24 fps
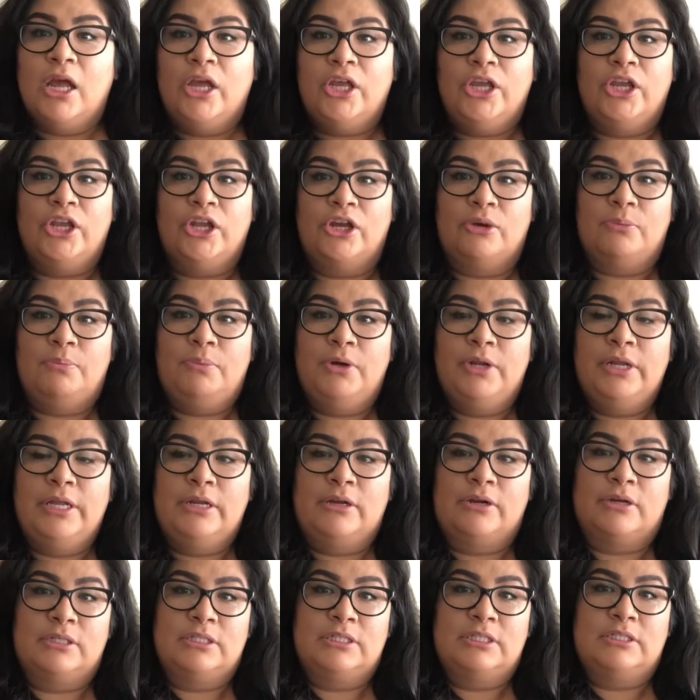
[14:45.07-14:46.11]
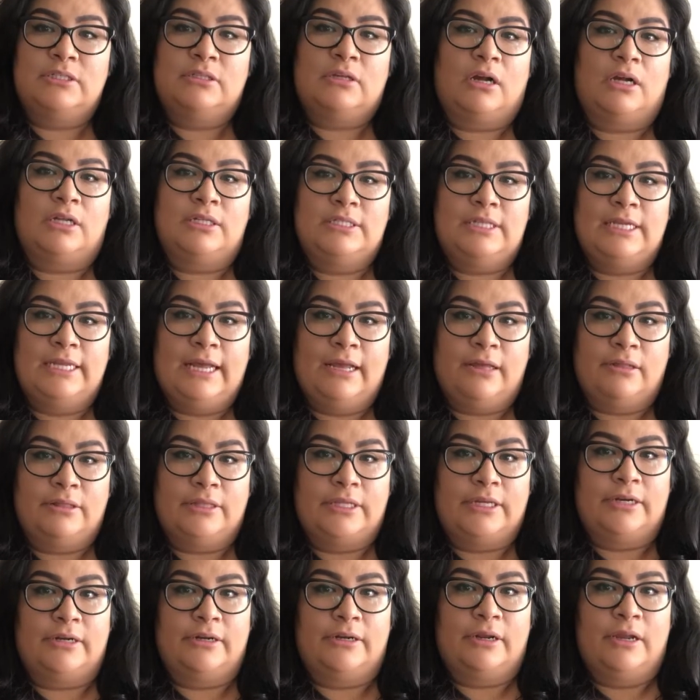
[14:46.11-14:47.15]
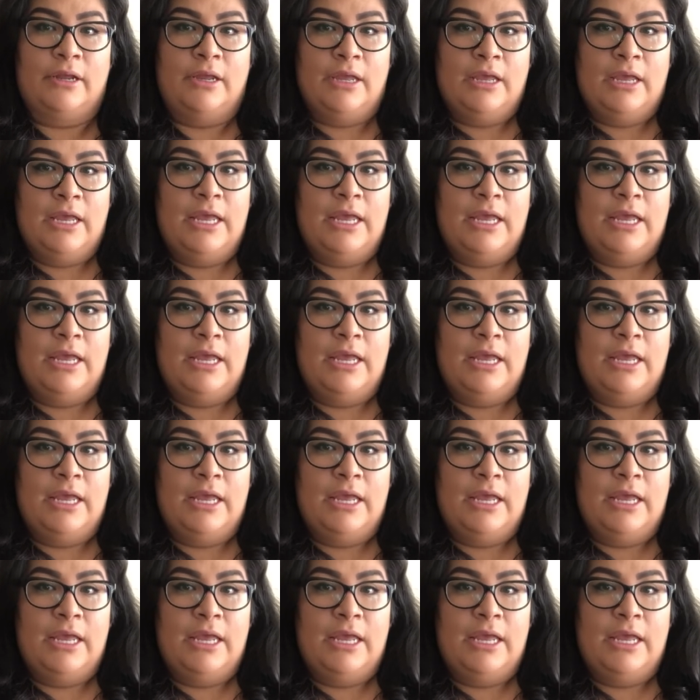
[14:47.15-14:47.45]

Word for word: you know, putting her content out there.